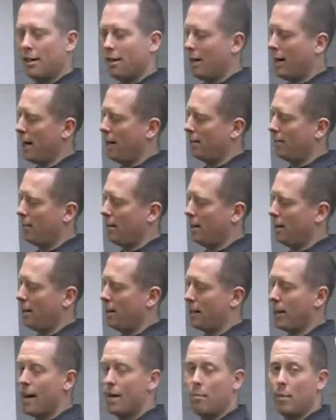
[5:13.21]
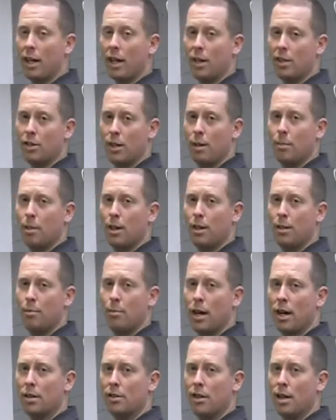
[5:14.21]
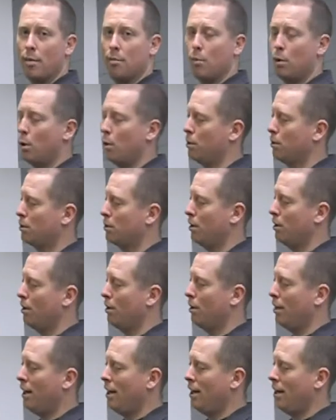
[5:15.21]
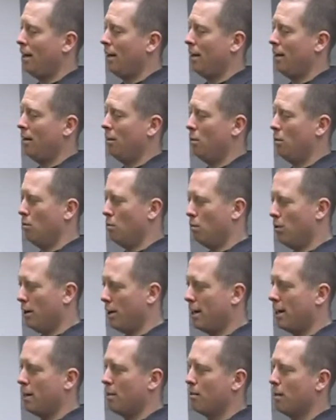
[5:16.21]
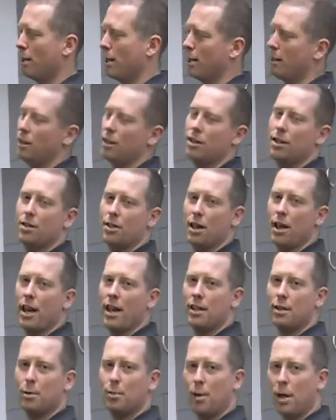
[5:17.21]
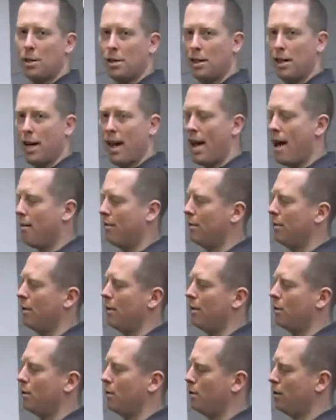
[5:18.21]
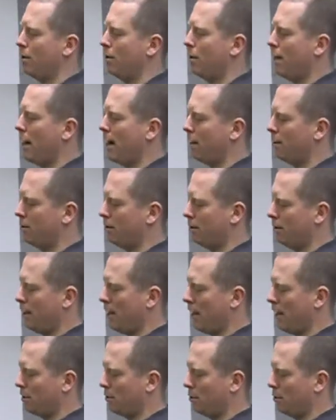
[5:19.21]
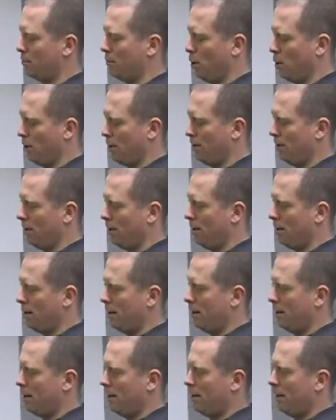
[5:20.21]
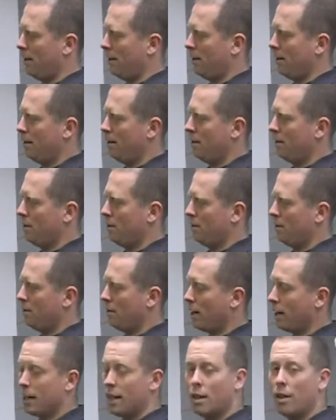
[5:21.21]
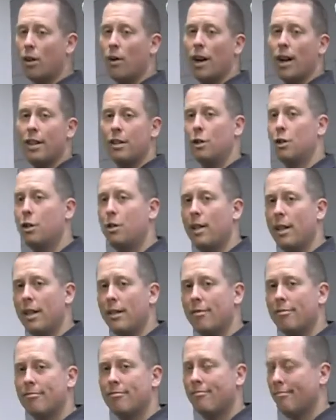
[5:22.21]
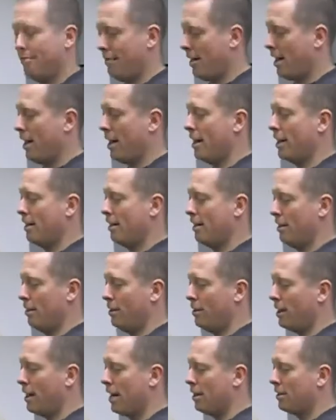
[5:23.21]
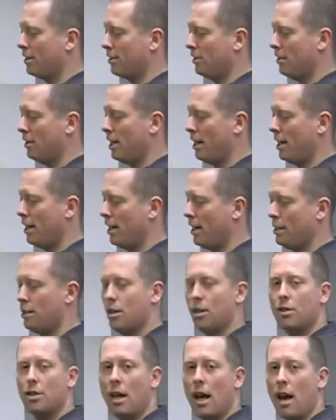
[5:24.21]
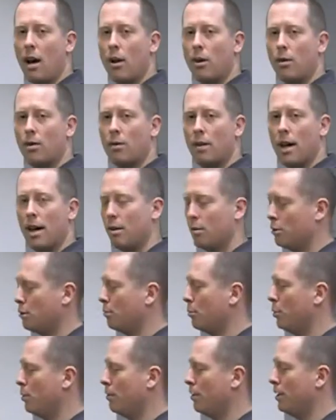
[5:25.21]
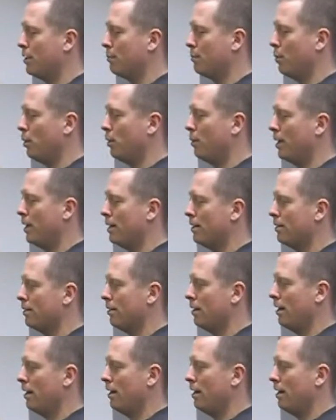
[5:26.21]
that can be exhibited by some bows. So really, really good design, especially to have it on a shorter axle to axle bow. So I'm going to go ahead and shoot it, and you guys can see just how smooth this bow is